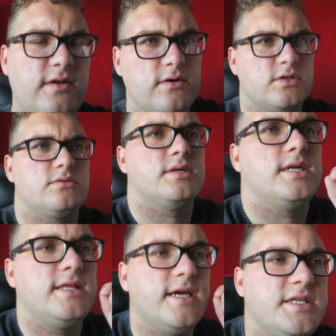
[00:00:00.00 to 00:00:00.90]
vlogs,
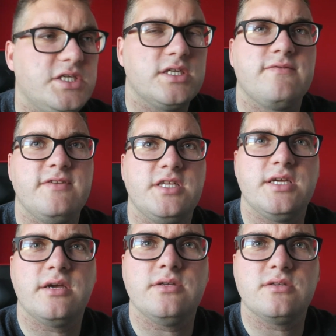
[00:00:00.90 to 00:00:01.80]
really. They're just
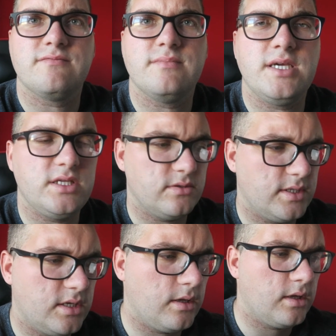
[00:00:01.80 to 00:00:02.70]
videos of me
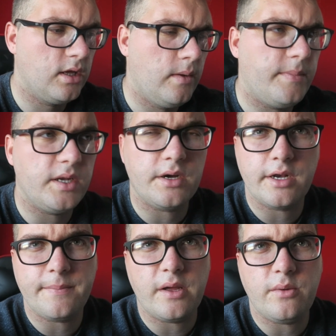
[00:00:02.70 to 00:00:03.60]
doing, like,
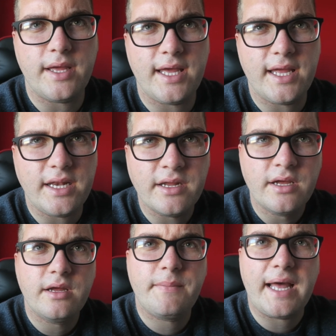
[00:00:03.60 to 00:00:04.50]
banana boating,
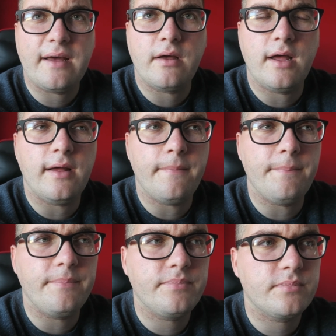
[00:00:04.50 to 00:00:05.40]

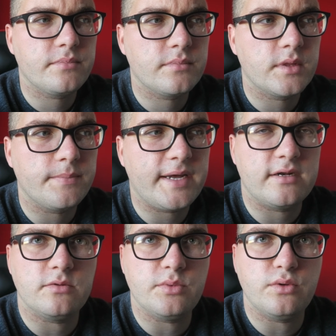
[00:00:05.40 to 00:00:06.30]
paddle
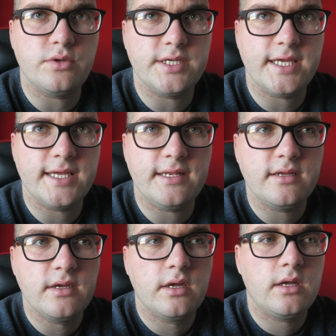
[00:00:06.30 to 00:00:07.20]

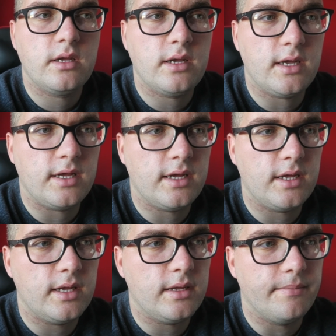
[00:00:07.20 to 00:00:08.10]
boarding.
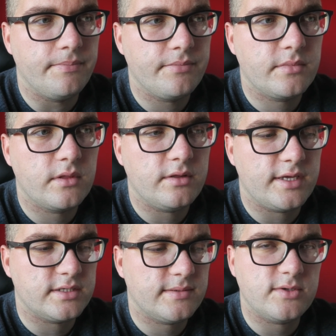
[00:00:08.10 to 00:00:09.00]

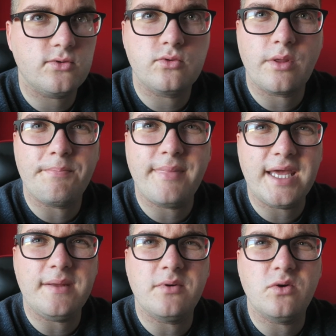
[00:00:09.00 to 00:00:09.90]
There's something called the
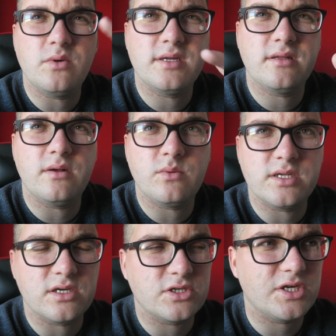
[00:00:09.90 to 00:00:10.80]
Mabel,
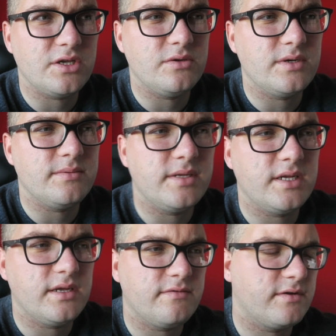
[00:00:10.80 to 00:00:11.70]
which I'll show you in a
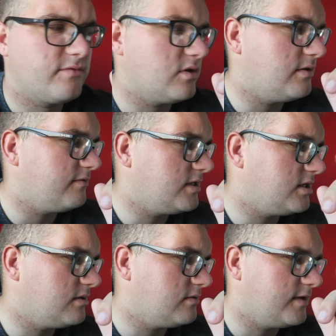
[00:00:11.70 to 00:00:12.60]
minute if I've got a
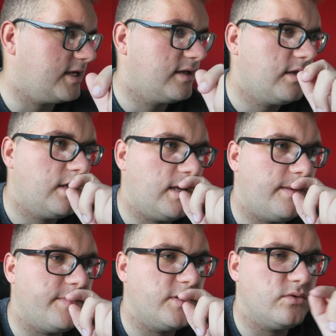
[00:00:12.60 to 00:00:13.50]
video of it.
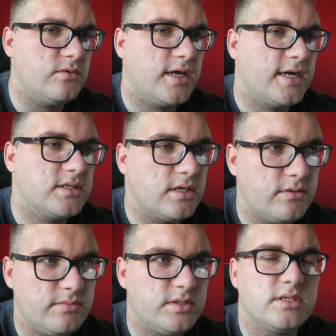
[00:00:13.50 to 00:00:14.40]
And all that,
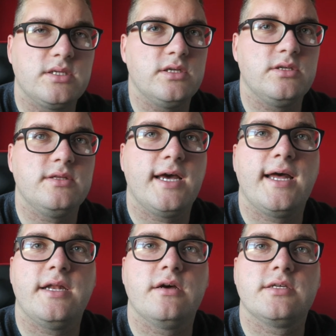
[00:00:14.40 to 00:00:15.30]
so I'm just going to do
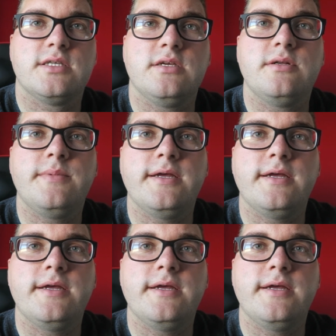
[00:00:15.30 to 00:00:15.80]
that and I'll see you in a